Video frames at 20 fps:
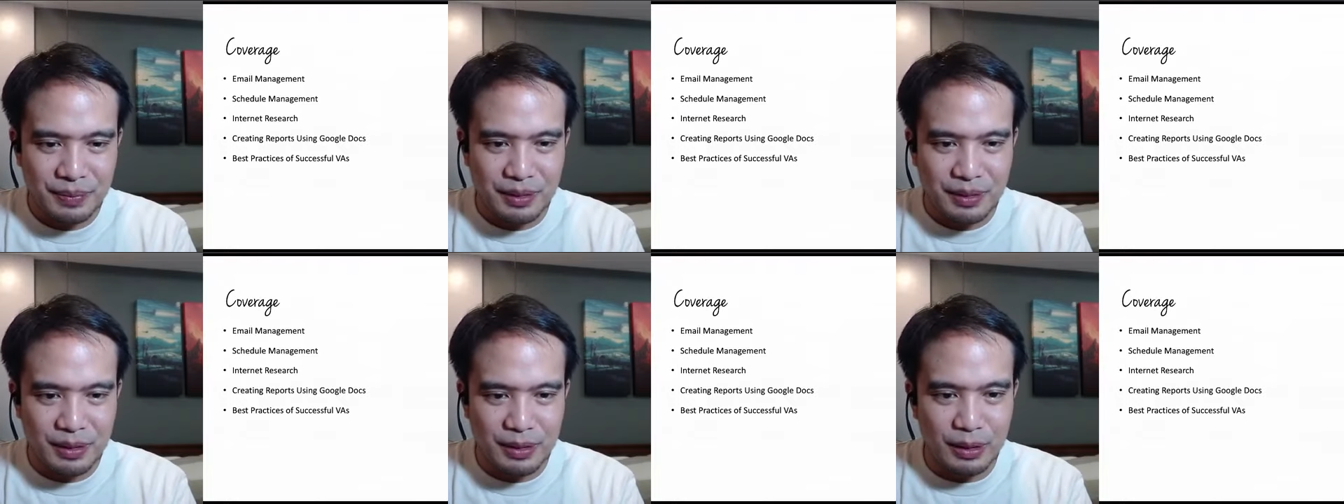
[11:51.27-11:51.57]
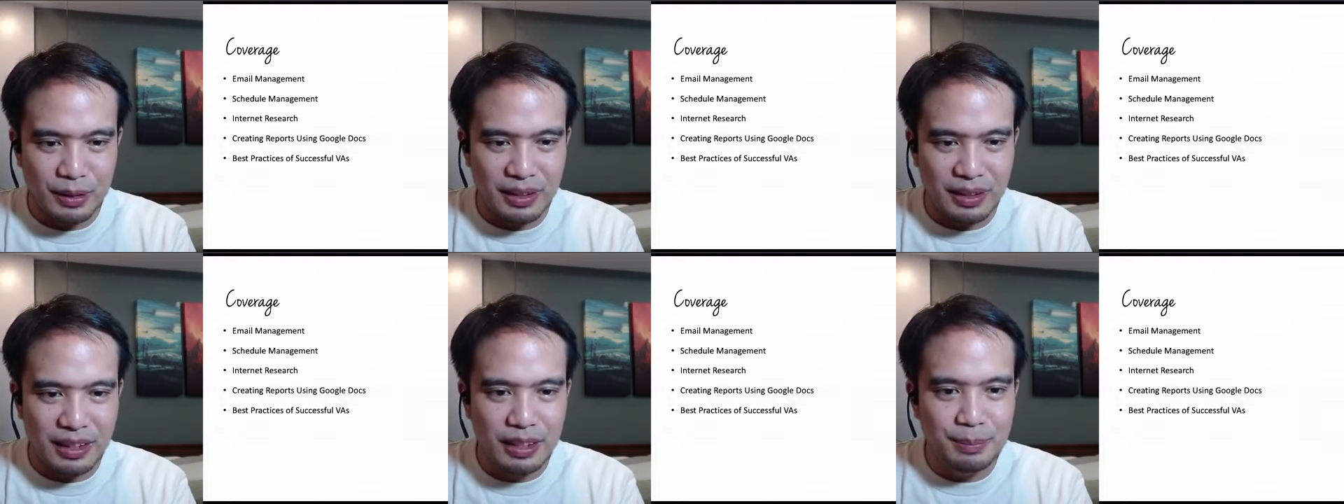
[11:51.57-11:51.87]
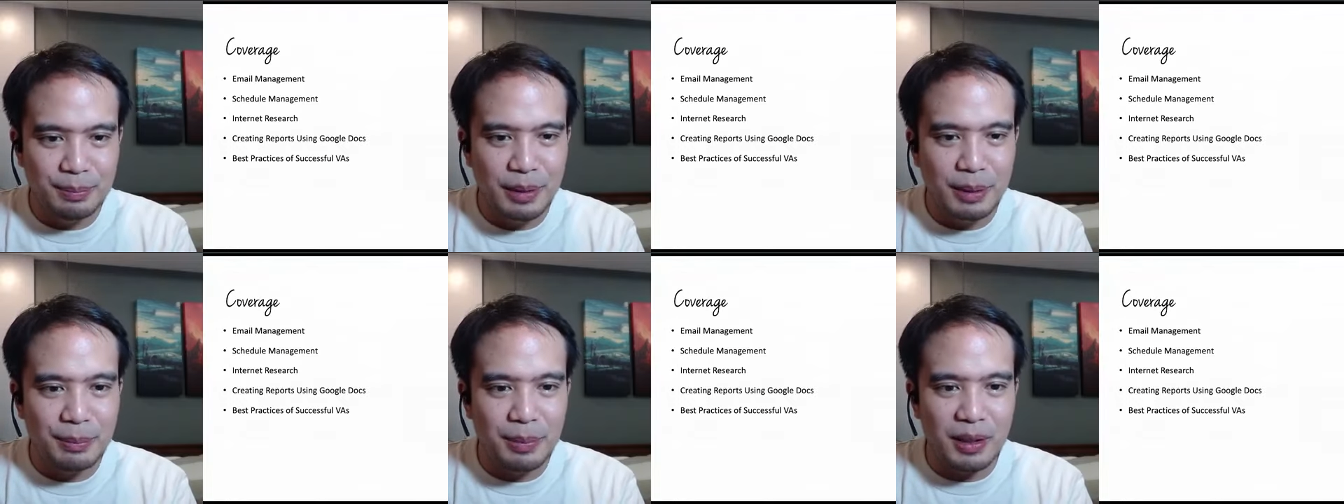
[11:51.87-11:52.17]
So a lot
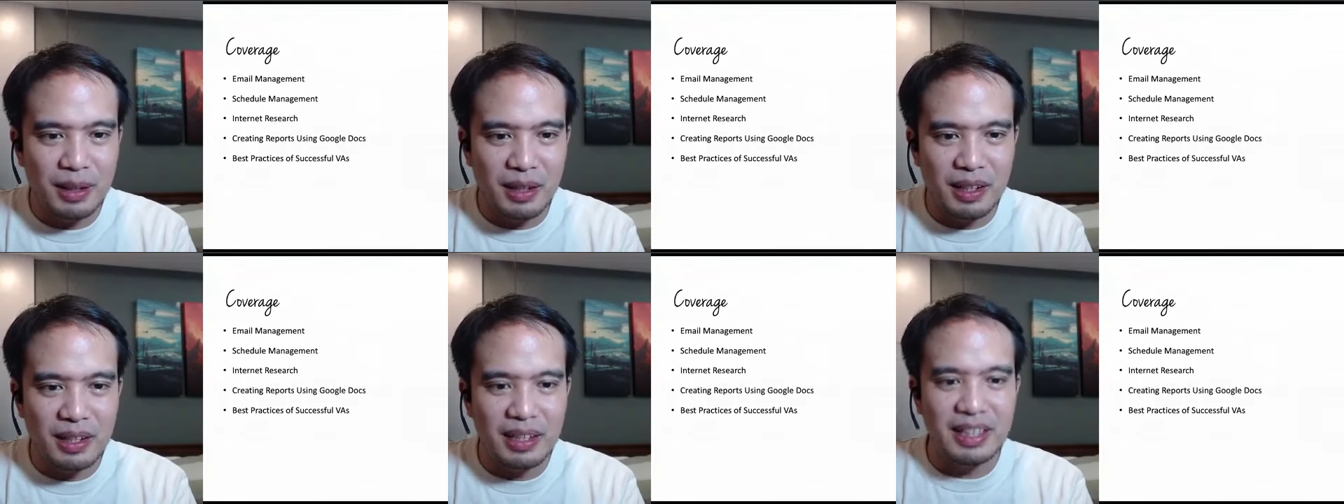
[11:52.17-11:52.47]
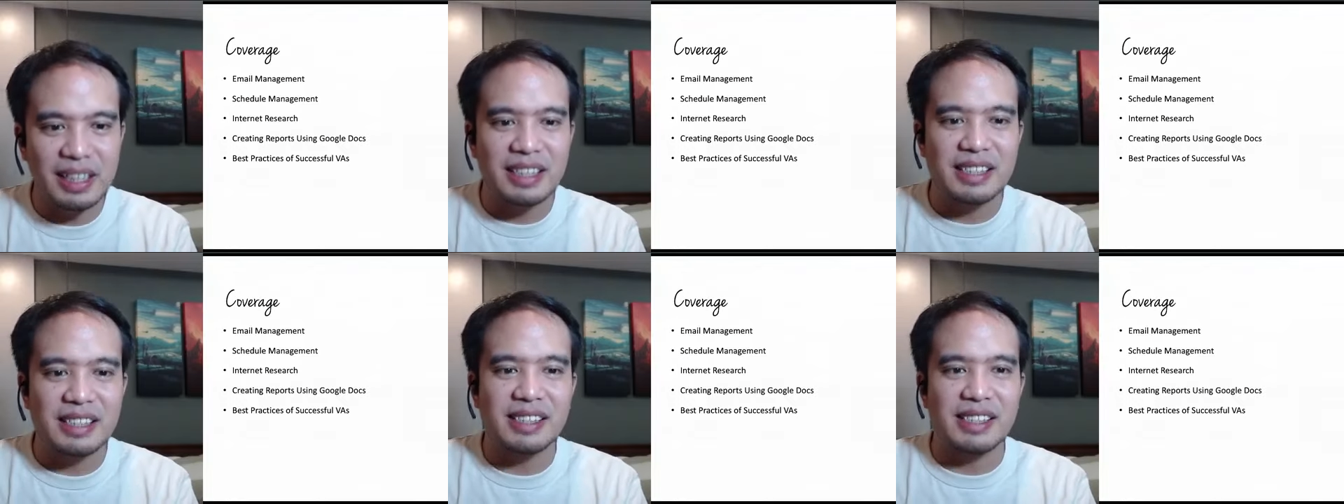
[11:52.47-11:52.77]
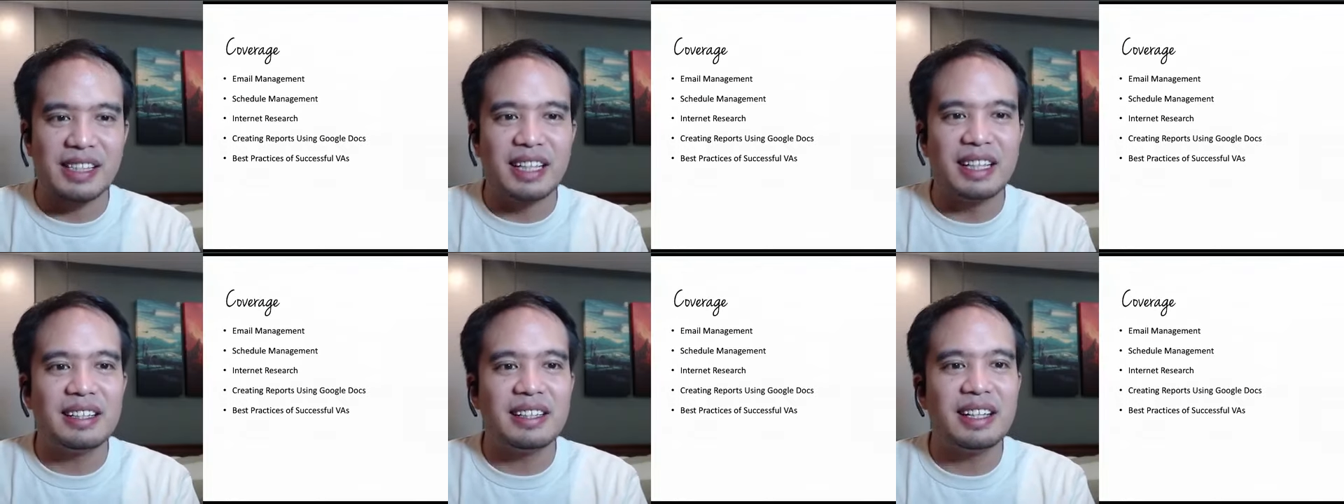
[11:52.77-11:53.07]
of people are
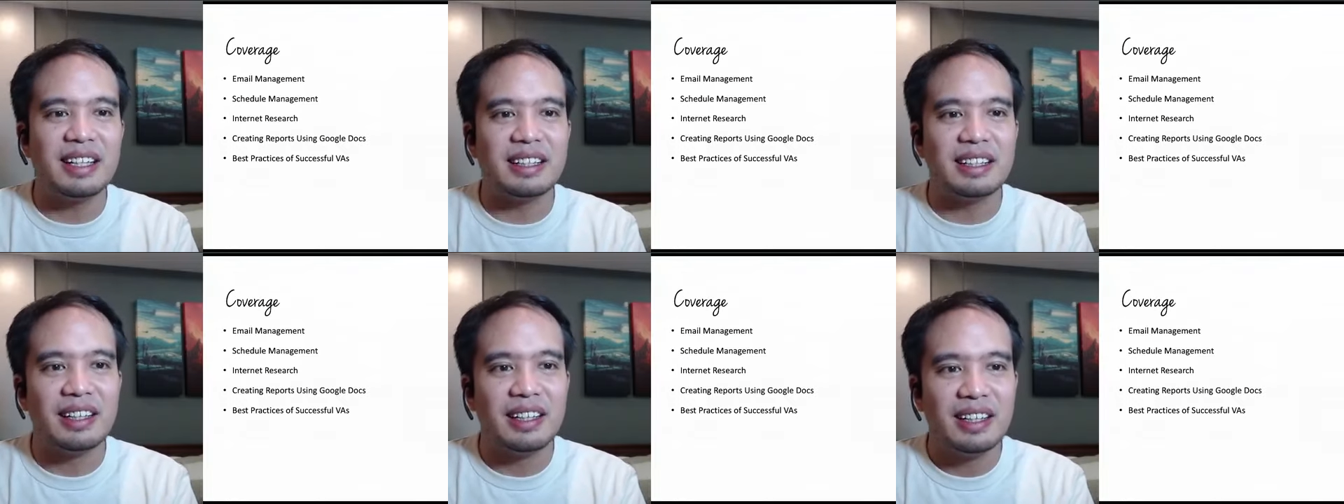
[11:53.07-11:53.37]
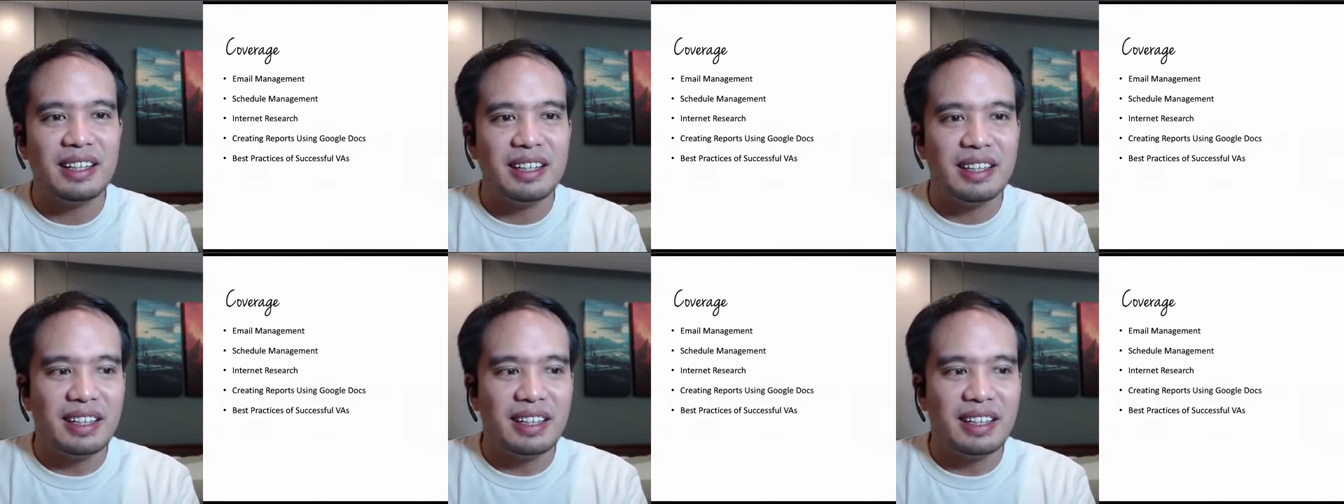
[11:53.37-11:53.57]
excited